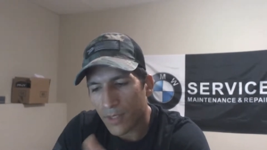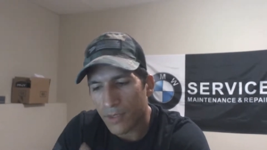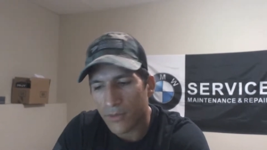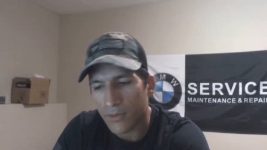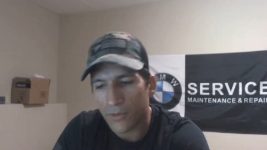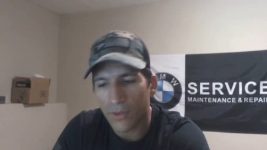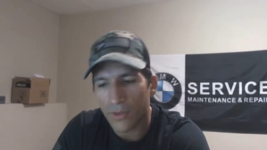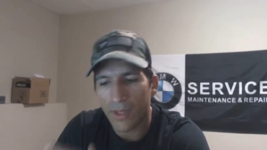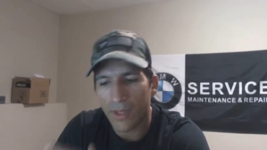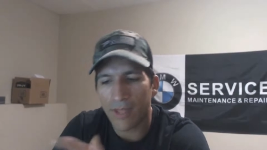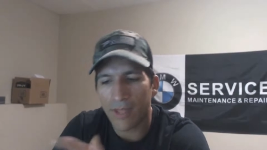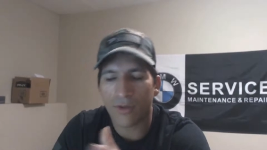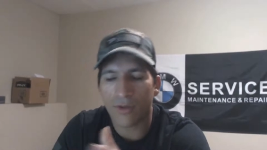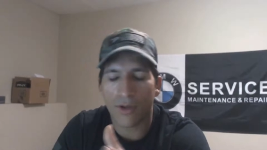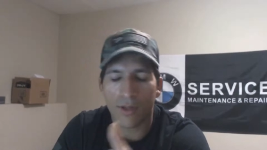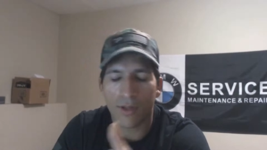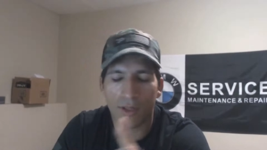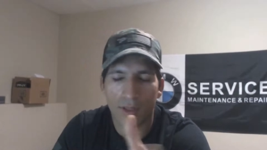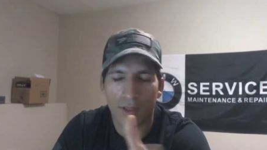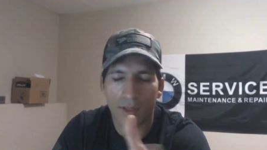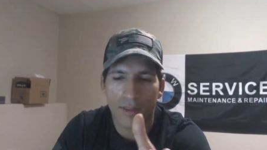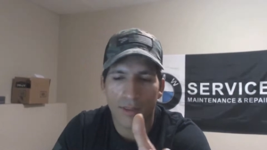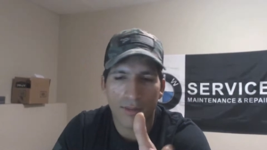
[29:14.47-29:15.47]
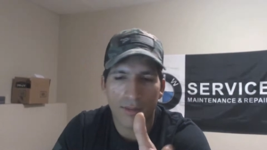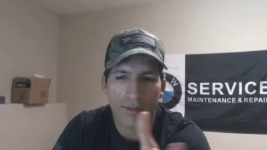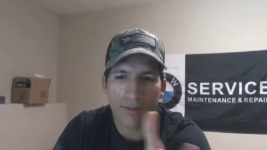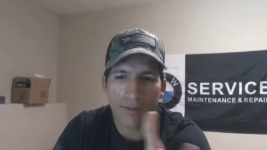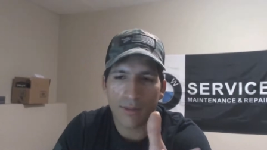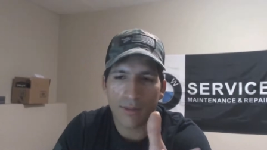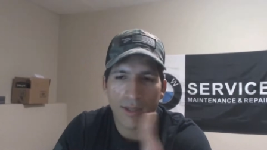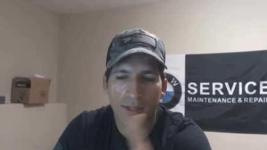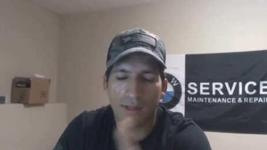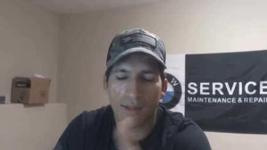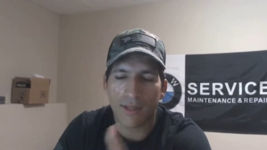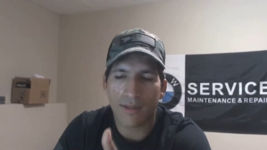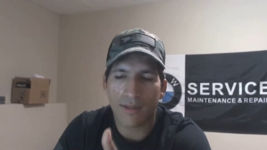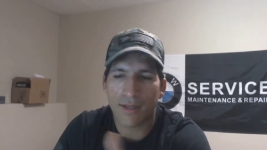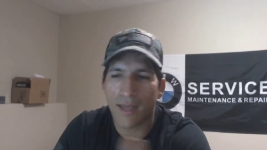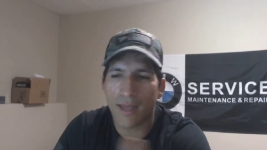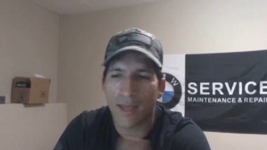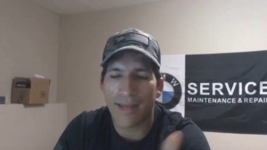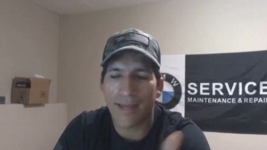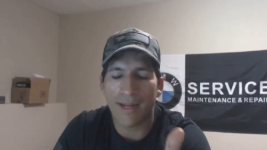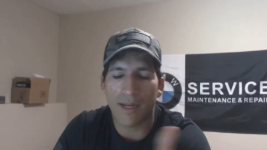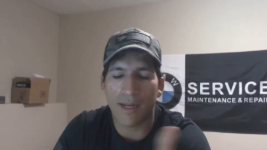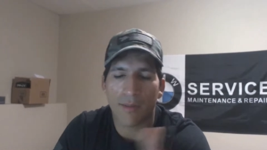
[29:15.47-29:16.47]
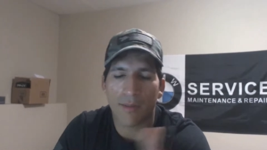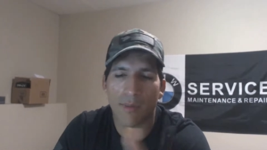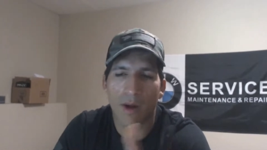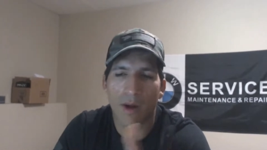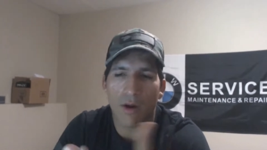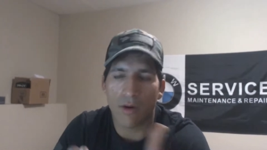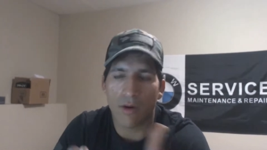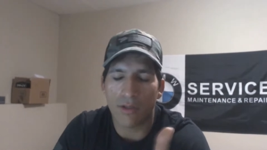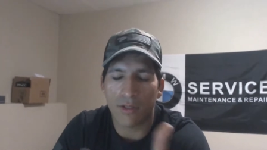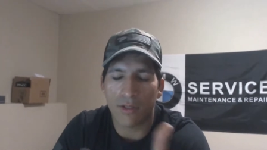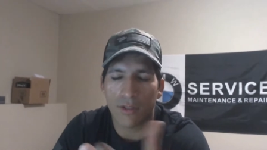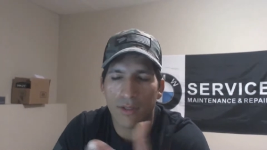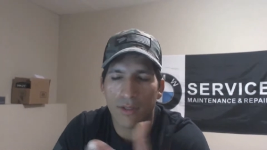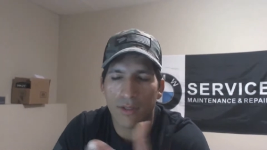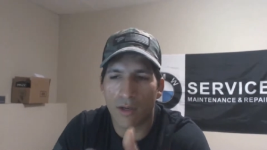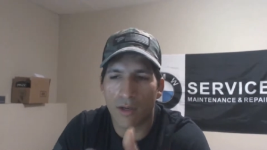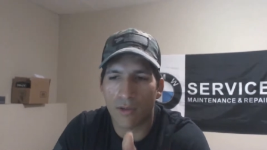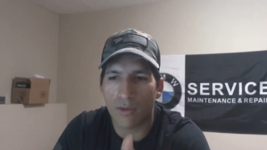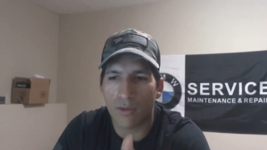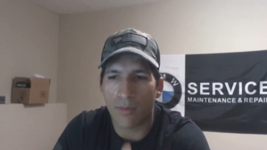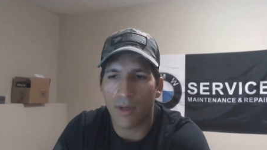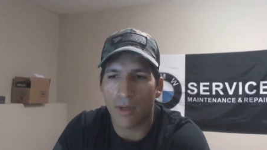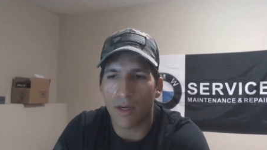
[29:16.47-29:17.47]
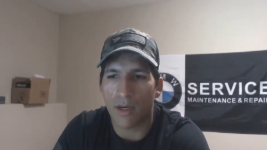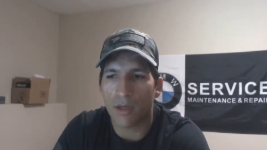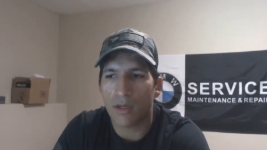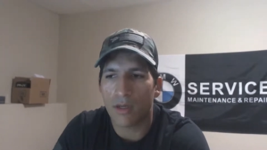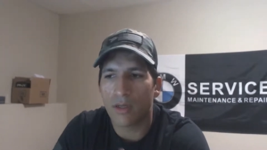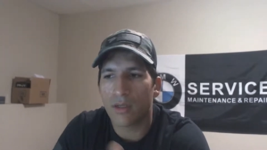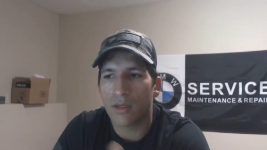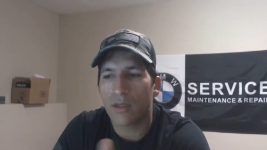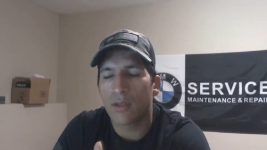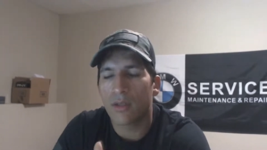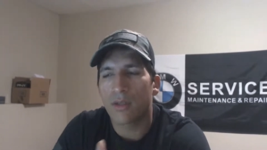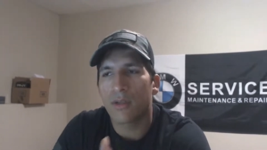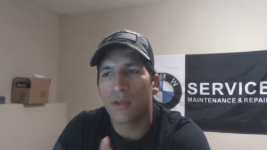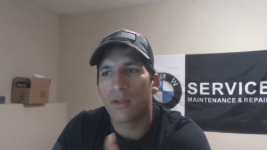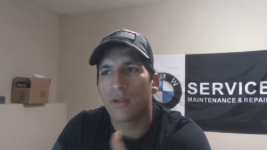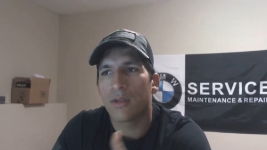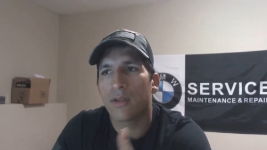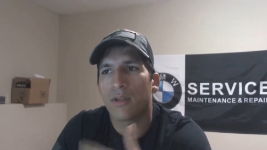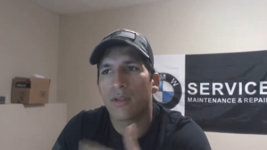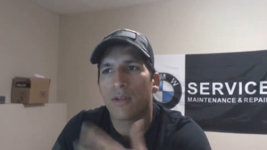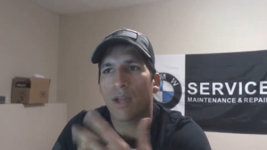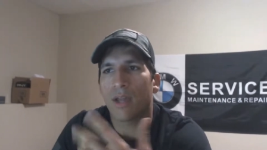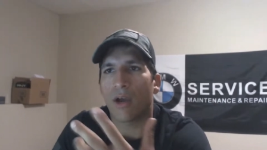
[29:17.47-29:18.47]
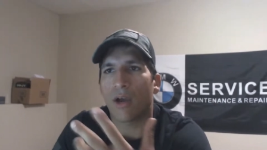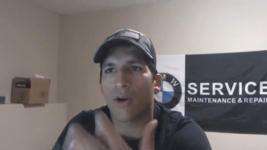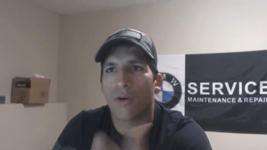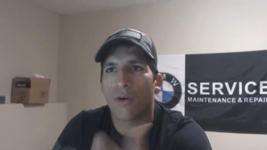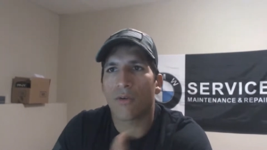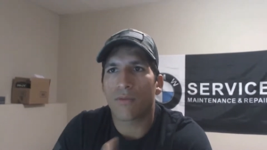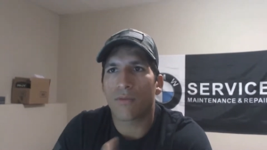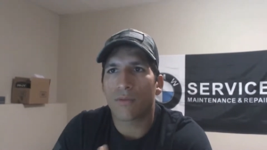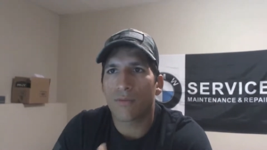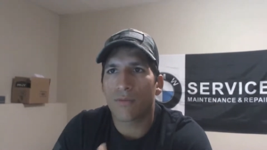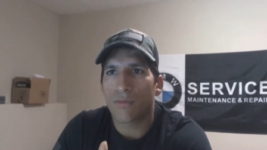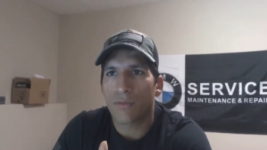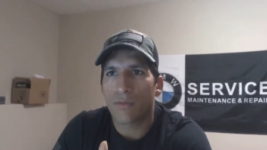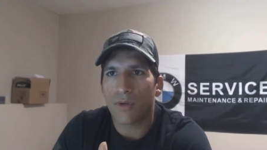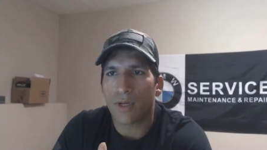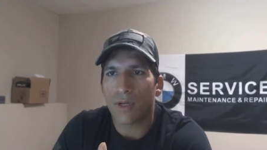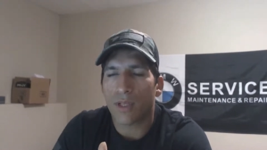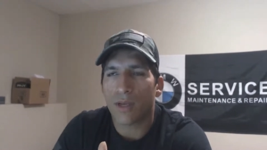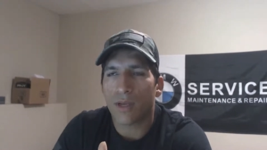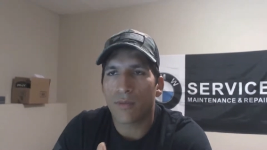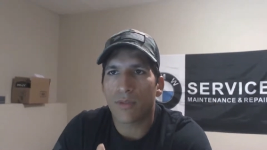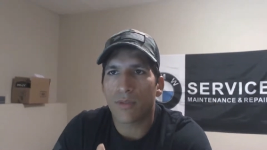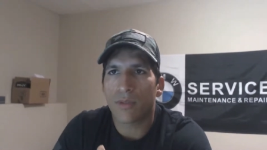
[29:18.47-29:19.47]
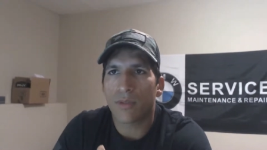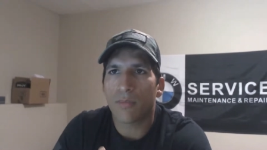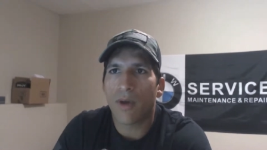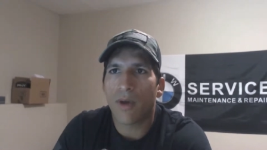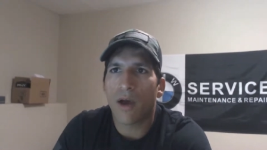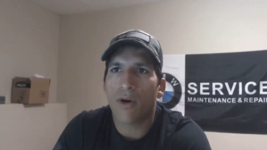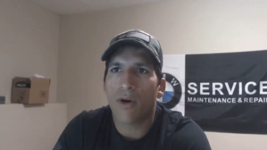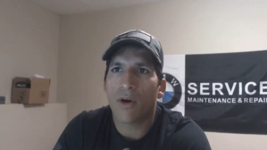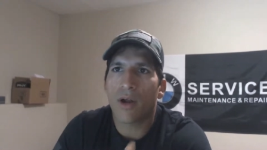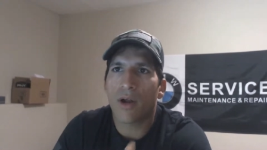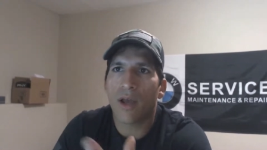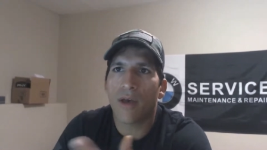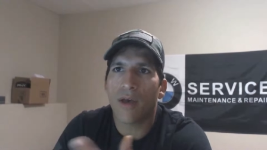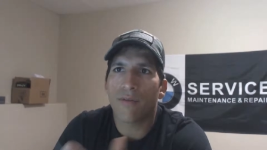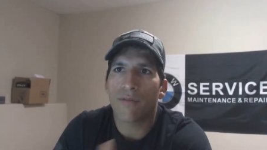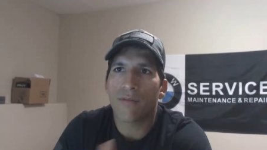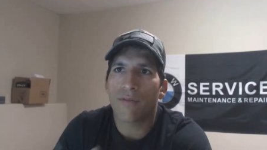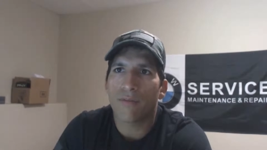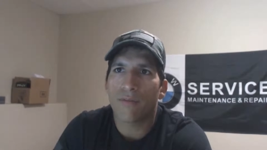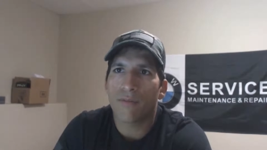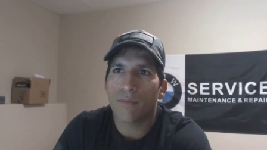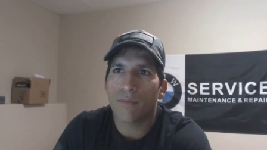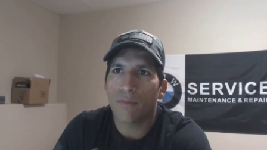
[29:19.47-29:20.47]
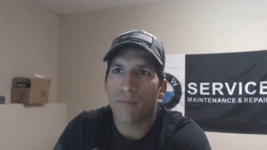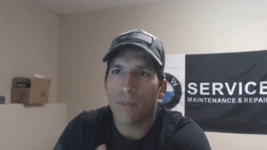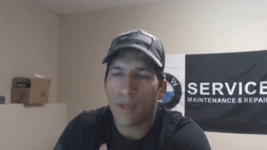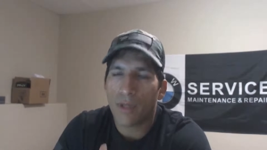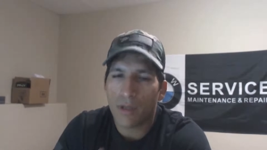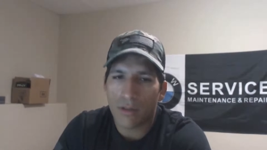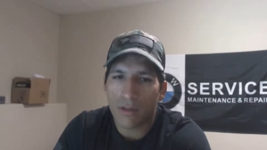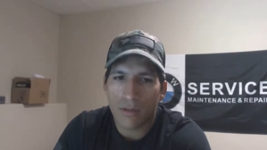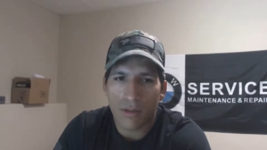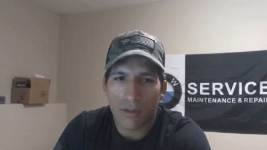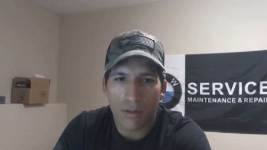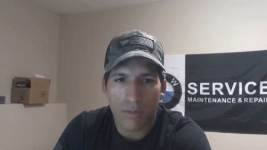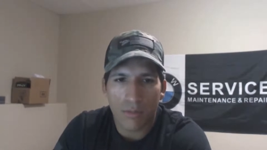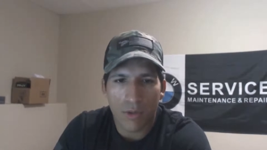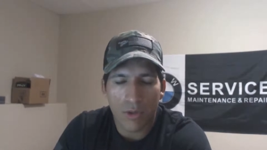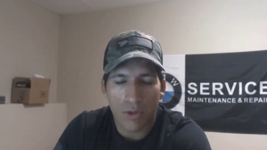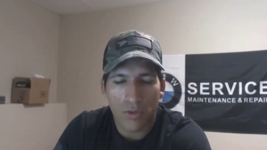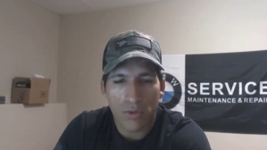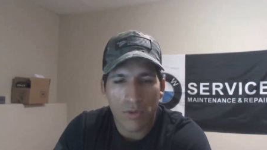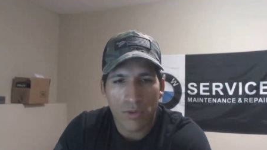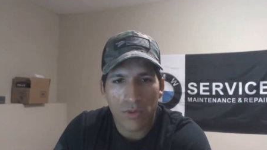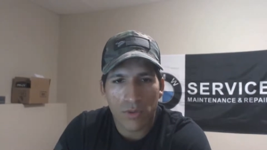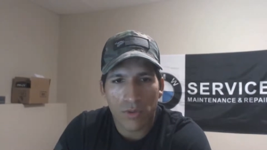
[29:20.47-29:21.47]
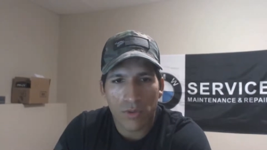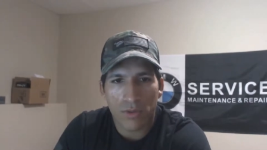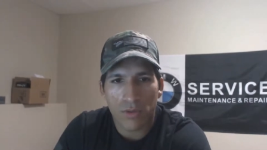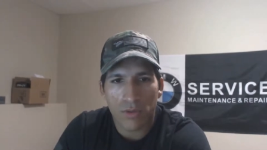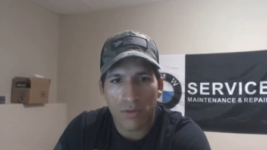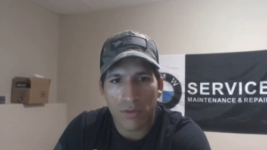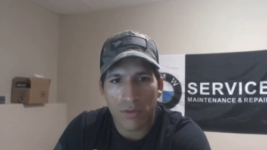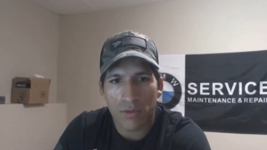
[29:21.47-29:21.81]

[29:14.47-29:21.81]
So that doesn't add any power, it just sounds better. Now, when it comes to power, I have bigger turbos.